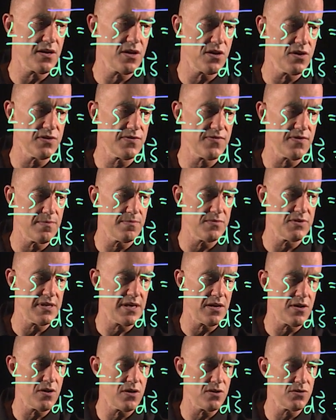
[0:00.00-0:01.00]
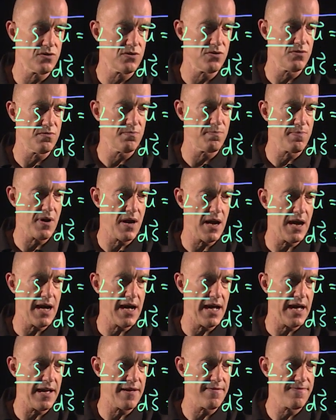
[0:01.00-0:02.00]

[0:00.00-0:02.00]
goes from 0 to pi,